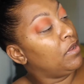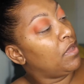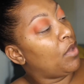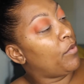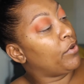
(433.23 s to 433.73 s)

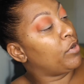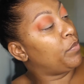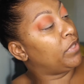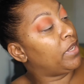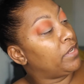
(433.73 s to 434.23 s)
and we're going to
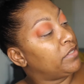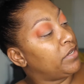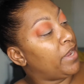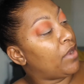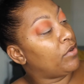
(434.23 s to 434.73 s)
put that into
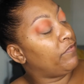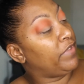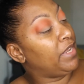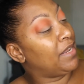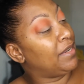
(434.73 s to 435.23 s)
the outer
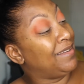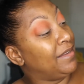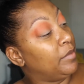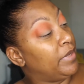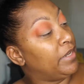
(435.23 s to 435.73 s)
V and a
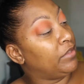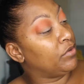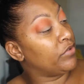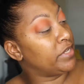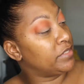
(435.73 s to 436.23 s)
little bit in the
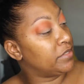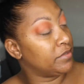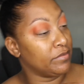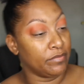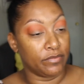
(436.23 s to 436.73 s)
crease.
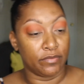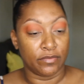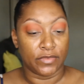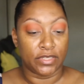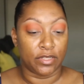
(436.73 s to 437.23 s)

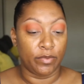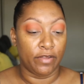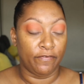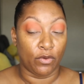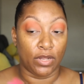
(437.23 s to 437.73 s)
It's a little
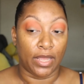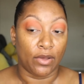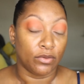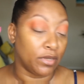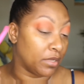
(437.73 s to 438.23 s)
bit of
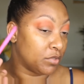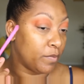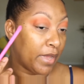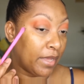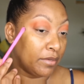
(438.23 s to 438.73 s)
fallout, not too
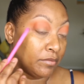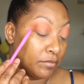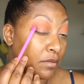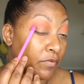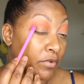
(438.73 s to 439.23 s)
bad.
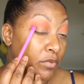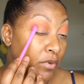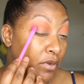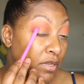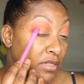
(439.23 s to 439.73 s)
So first we're
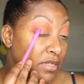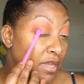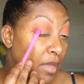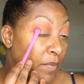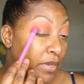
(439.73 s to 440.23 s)
going to
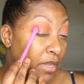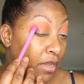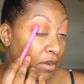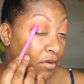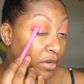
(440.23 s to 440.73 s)
tap it
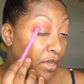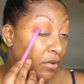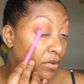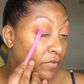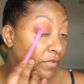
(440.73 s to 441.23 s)
here in the
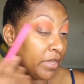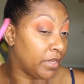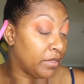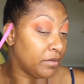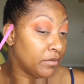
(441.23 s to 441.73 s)
outer
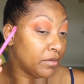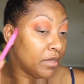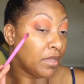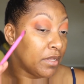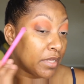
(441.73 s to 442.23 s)
V.
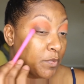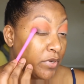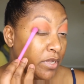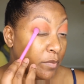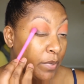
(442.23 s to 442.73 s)
That's
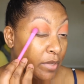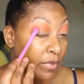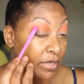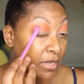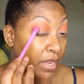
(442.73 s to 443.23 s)
pretty good
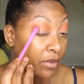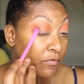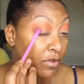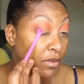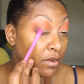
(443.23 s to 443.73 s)
pigment, again,
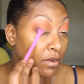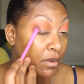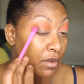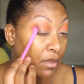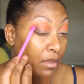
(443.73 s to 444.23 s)
for a
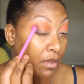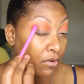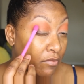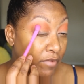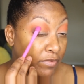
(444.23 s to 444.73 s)

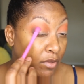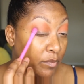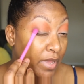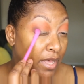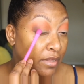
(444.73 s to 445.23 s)
Revlon
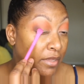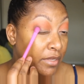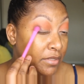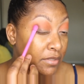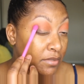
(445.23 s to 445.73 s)

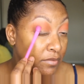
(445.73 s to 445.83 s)
palette.